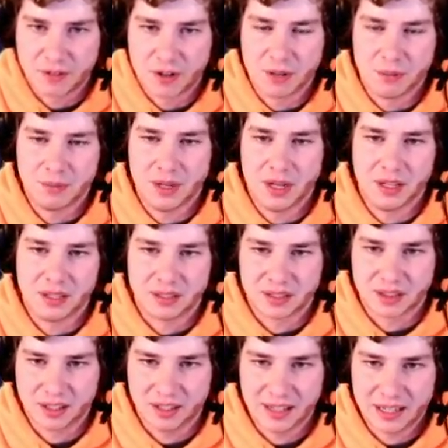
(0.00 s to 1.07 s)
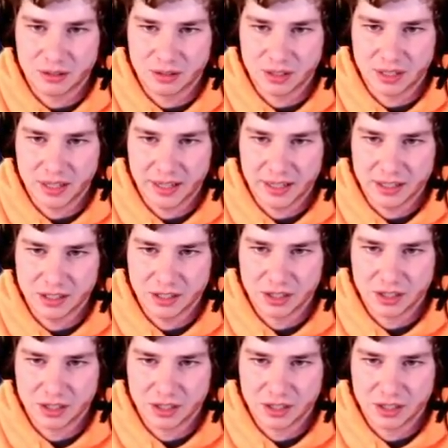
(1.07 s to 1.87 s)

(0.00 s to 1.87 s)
From, the cloud stage.